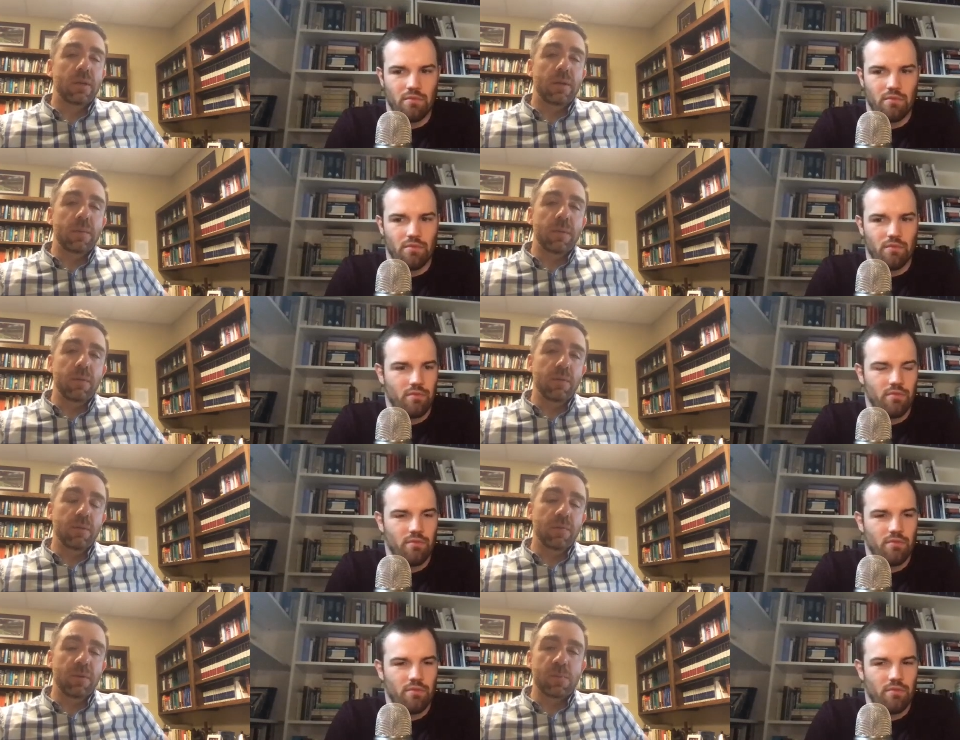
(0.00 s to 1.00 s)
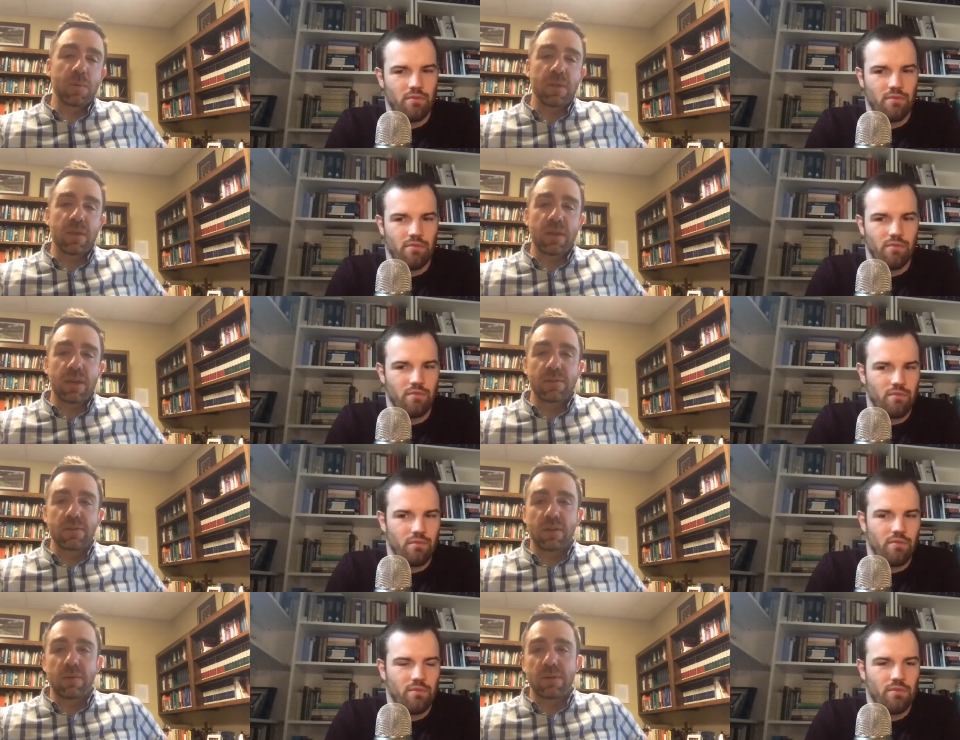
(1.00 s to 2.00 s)
Speaker 1: I mean, the first part of the answer to
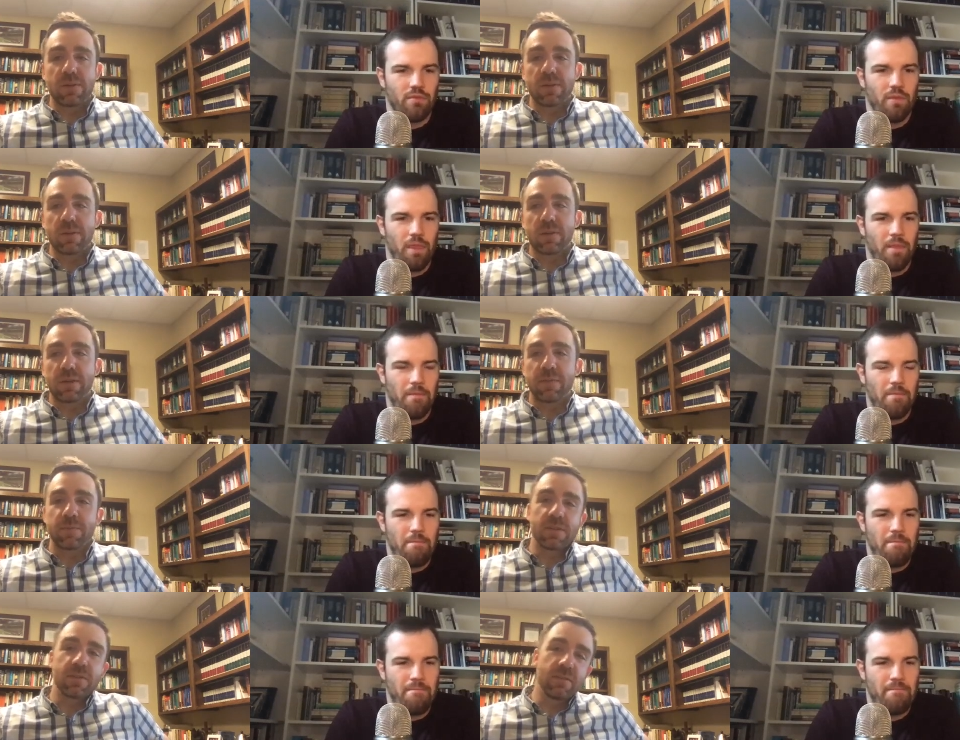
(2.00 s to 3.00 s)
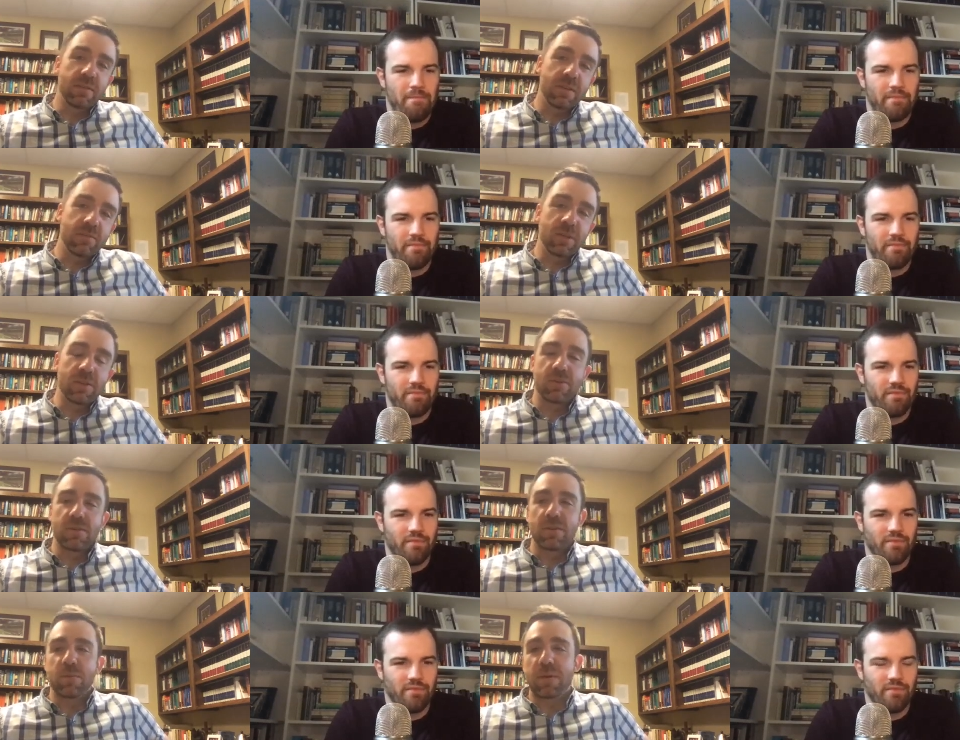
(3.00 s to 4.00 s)
that question comes in in relation to
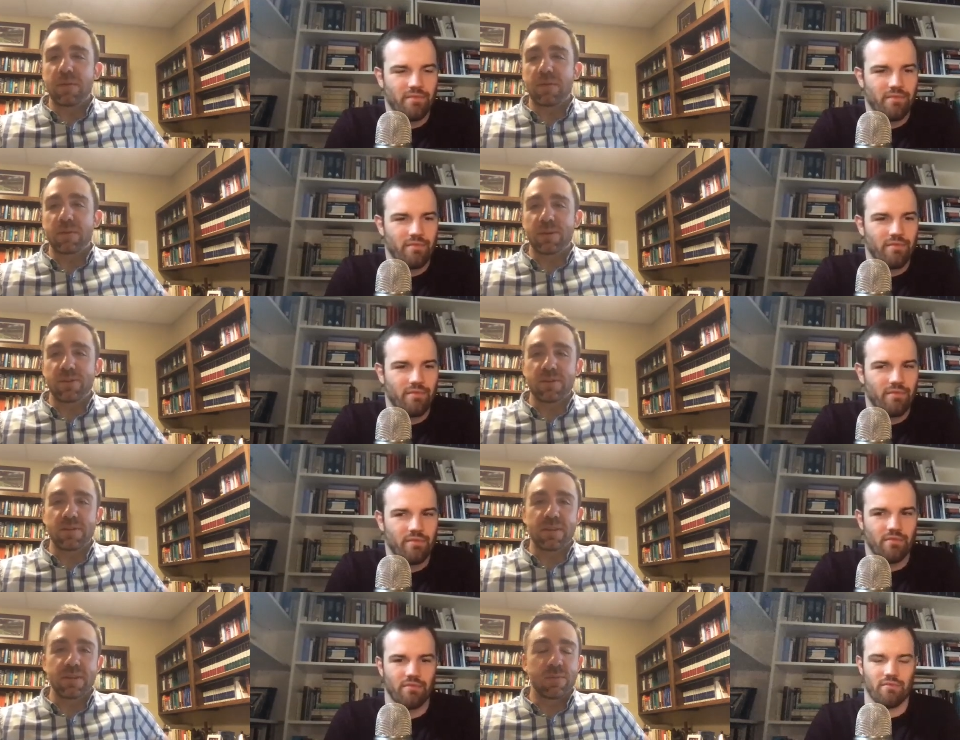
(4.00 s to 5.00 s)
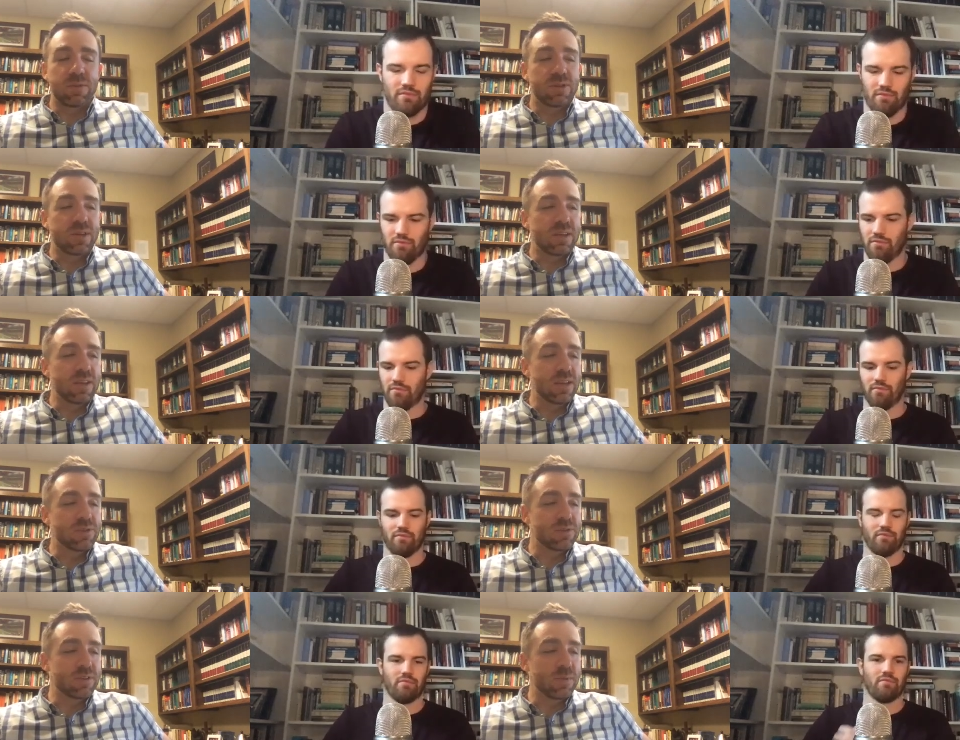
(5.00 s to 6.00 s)
your previous question, which I didn't answer
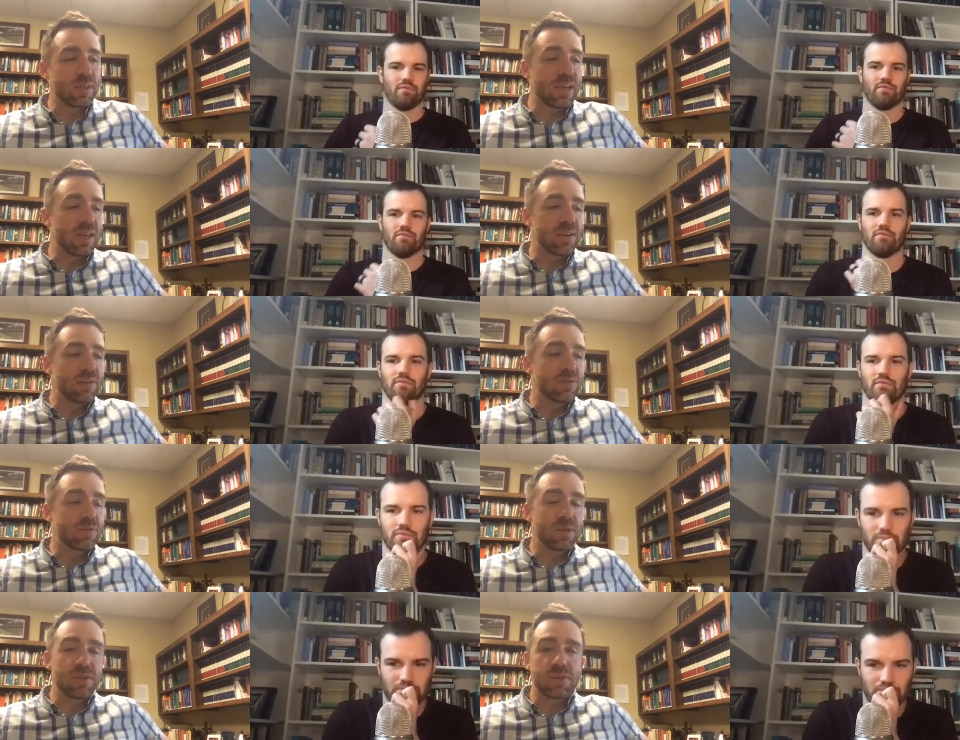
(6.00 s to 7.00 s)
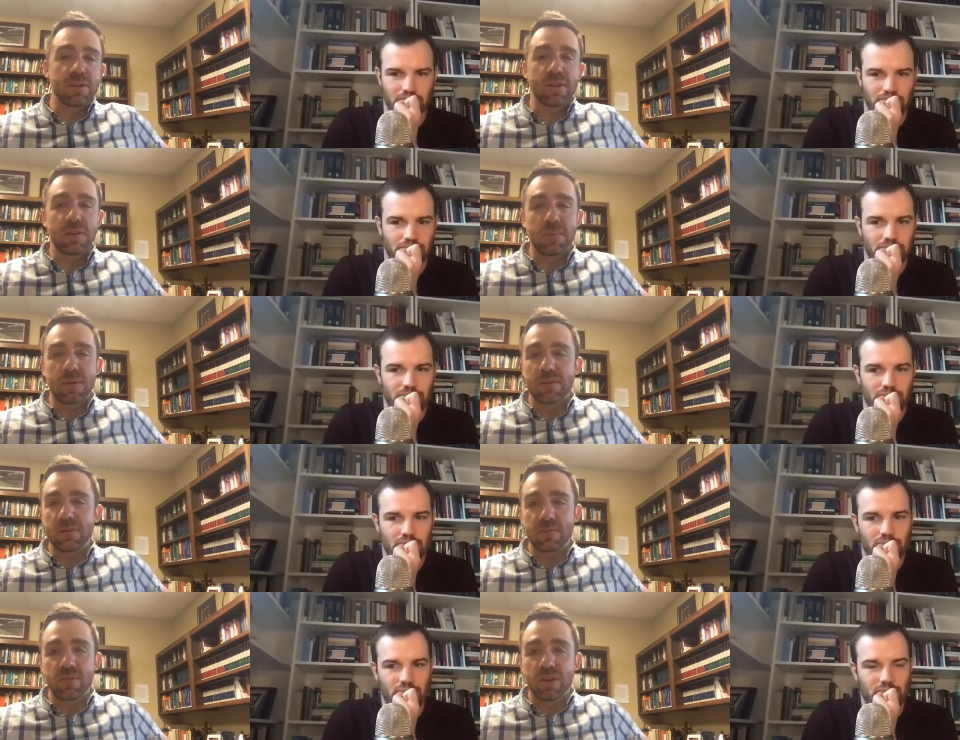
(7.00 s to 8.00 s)
some of that on tradition. I mean, and
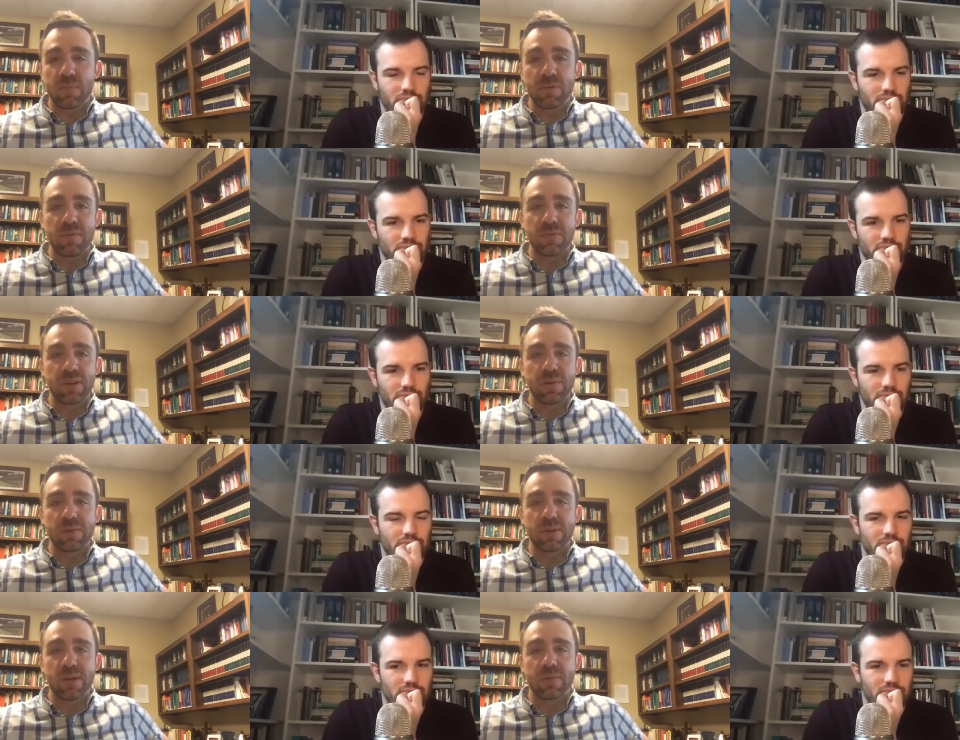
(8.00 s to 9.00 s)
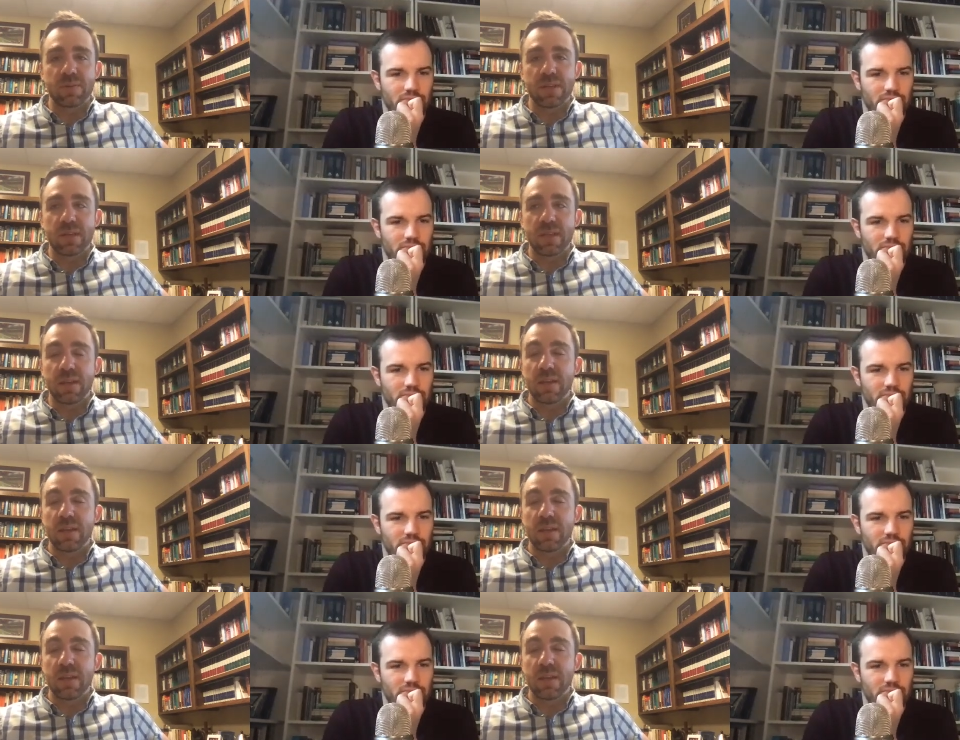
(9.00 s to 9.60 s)
just very briefly, I would I would say that